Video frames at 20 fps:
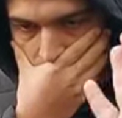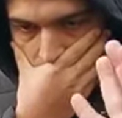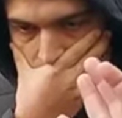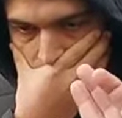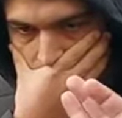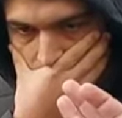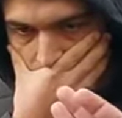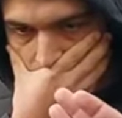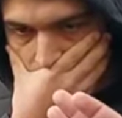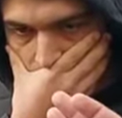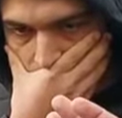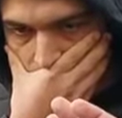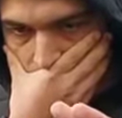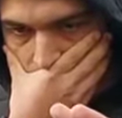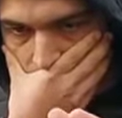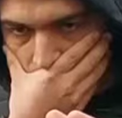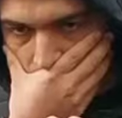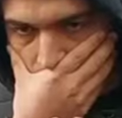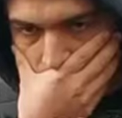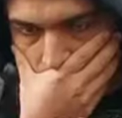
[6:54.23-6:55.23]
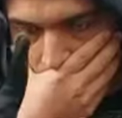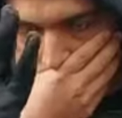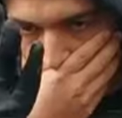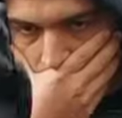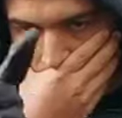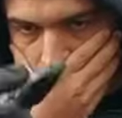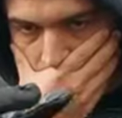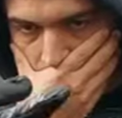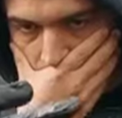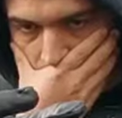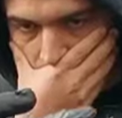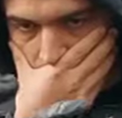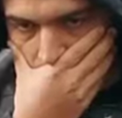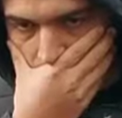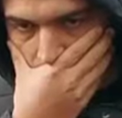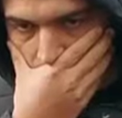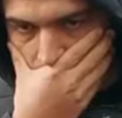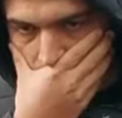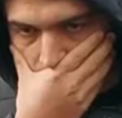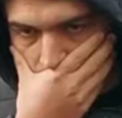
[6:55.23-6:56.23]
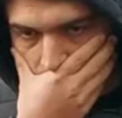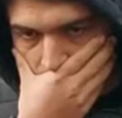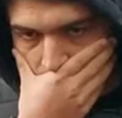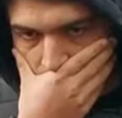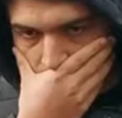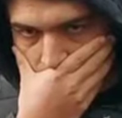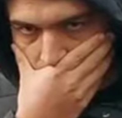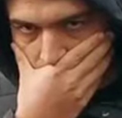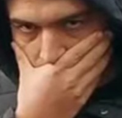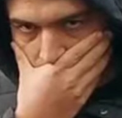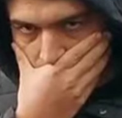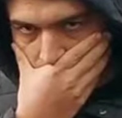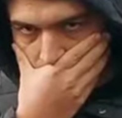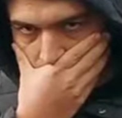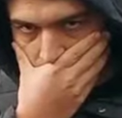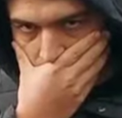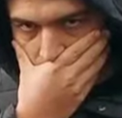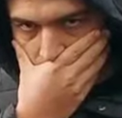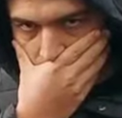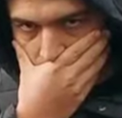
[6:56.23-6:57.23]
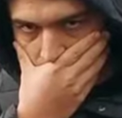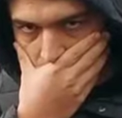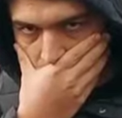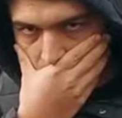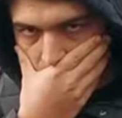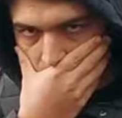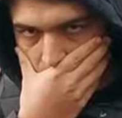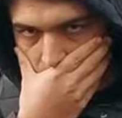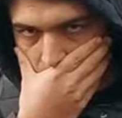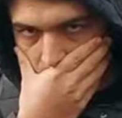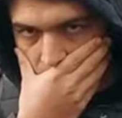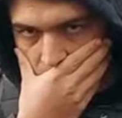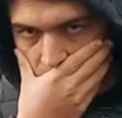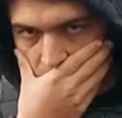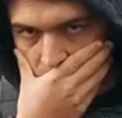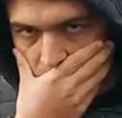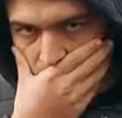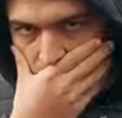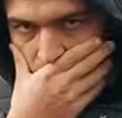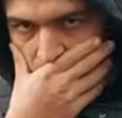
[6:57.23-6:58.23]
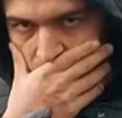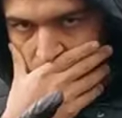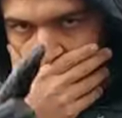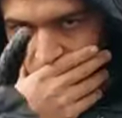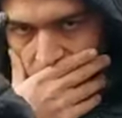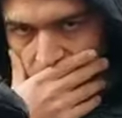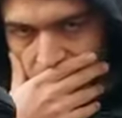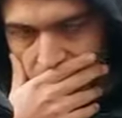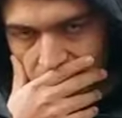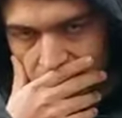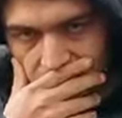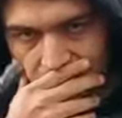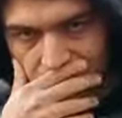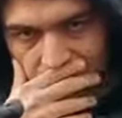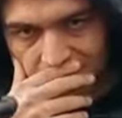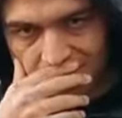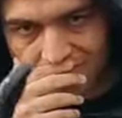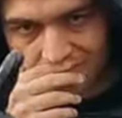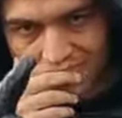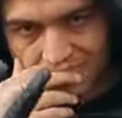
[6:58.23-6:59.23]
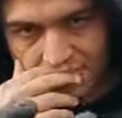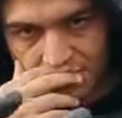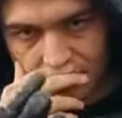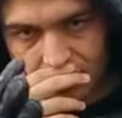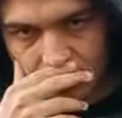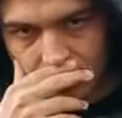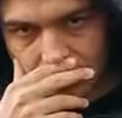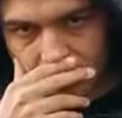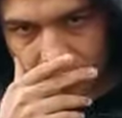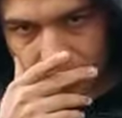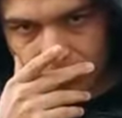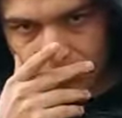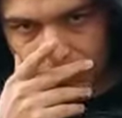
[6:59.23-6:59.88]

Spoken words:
(silent)